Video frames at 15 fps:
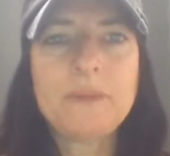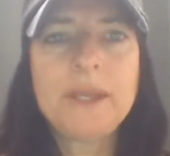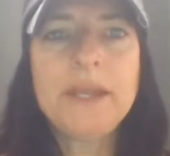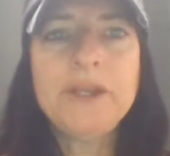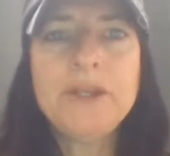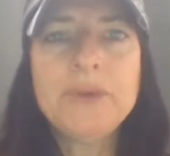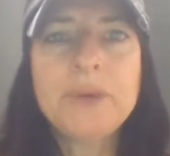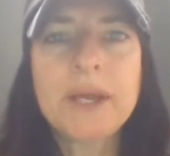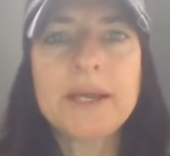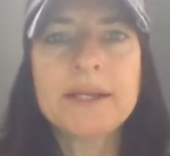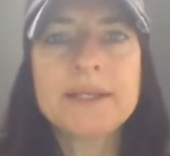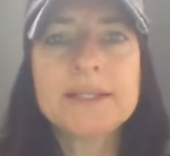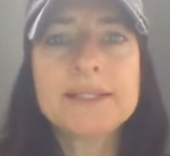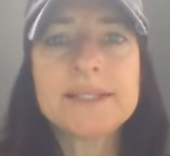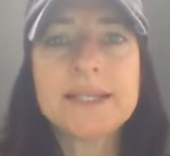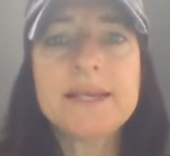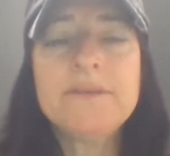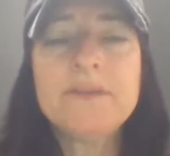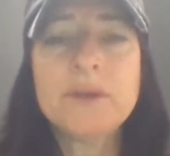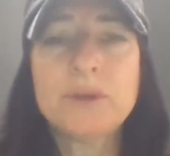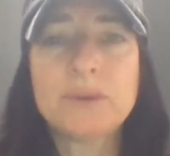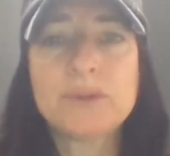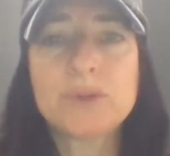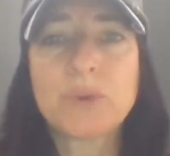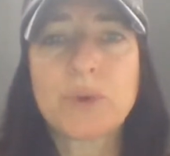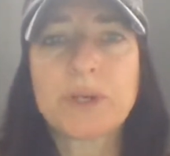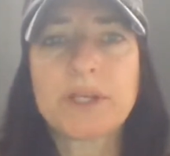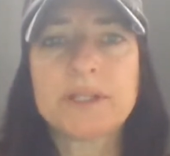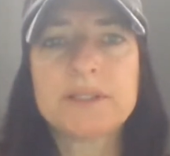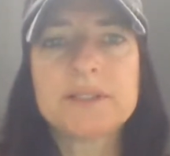and you can save those
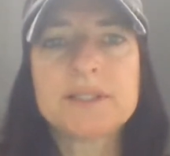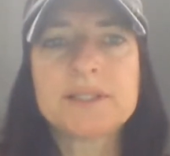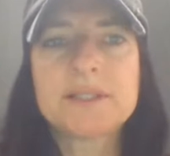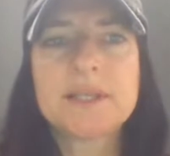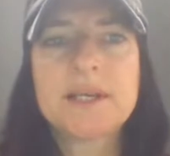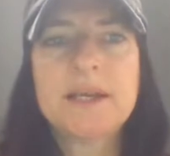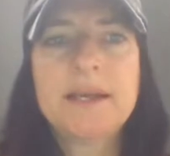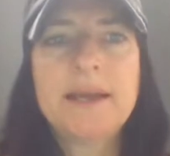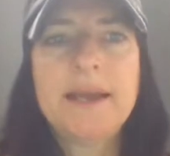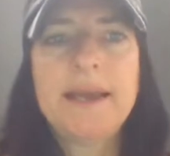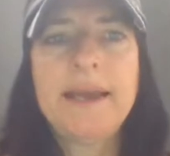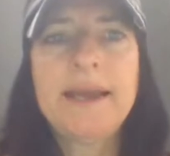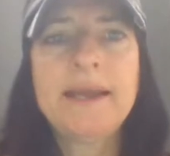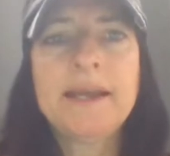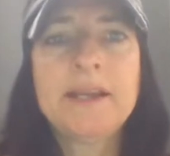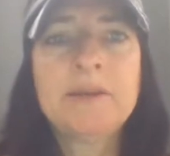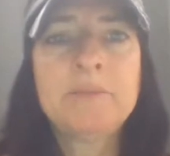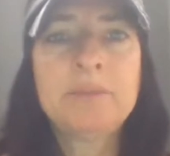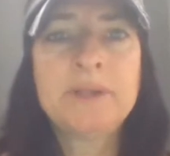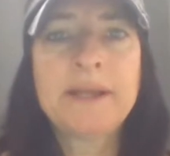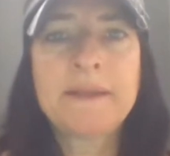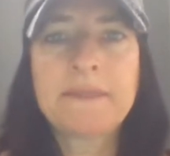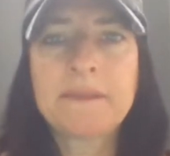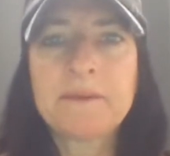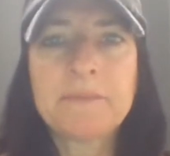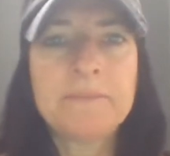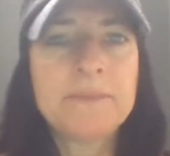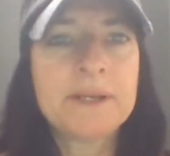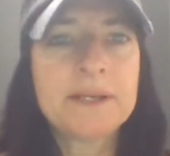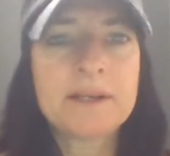orchids and plant
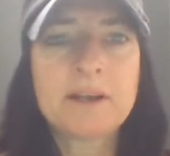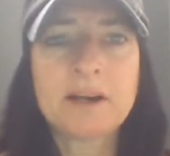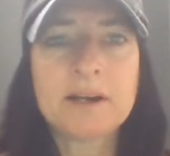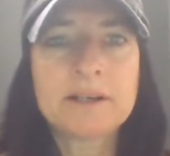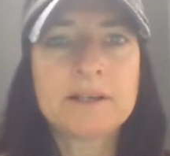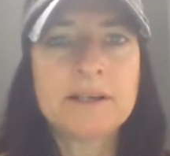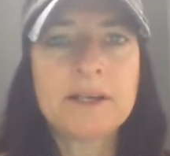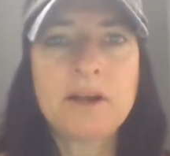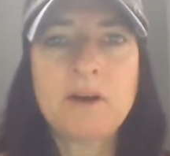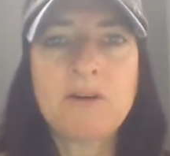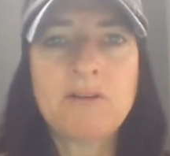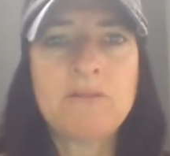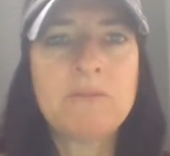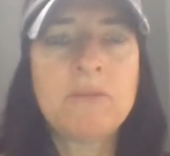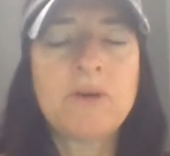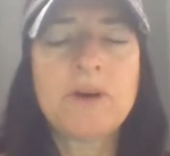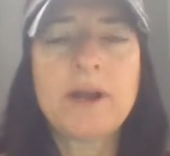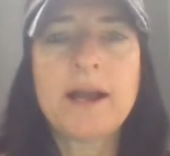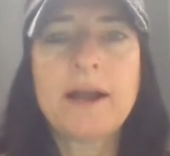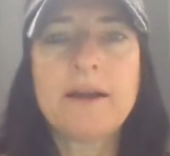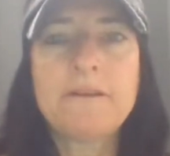them in a garden at home or